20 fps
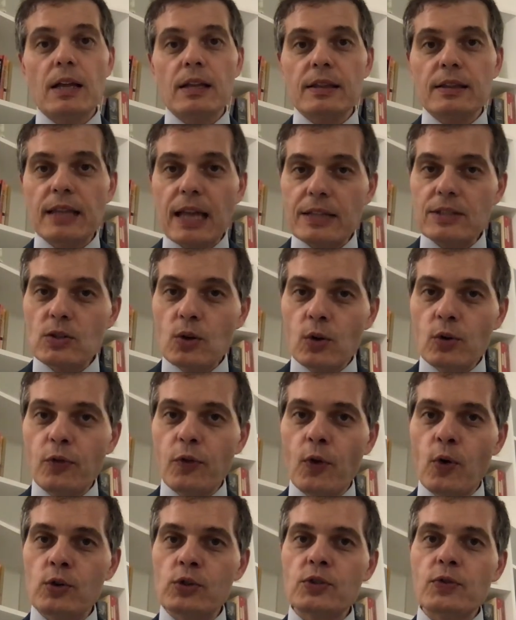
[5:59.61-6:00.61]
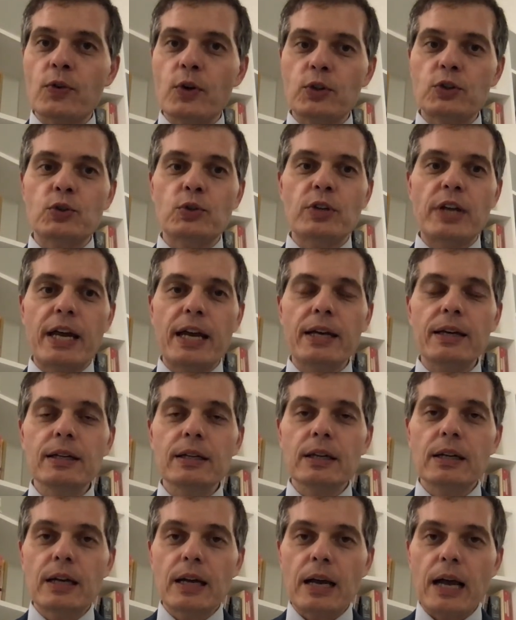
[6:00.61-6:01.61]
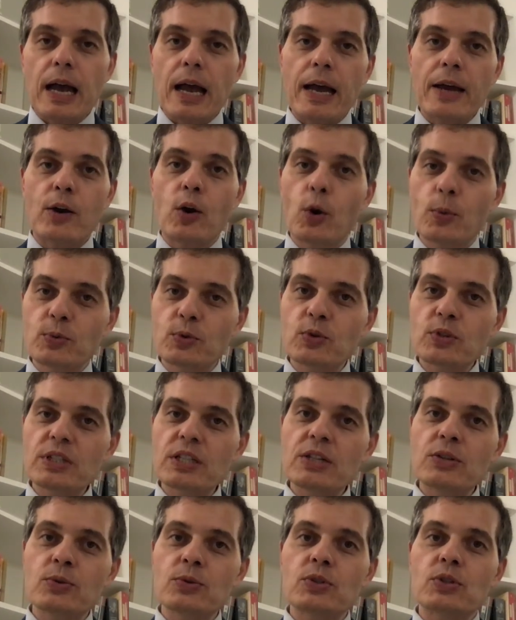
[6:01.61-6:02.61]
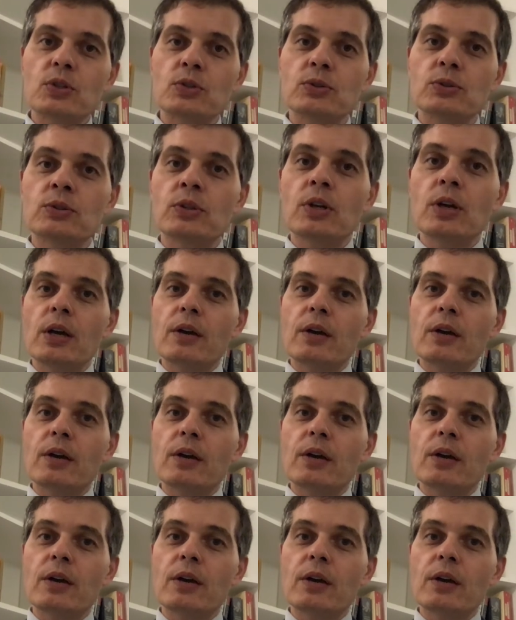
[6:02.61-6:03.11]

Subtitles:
That's all, folks, for today. I hope to see you soon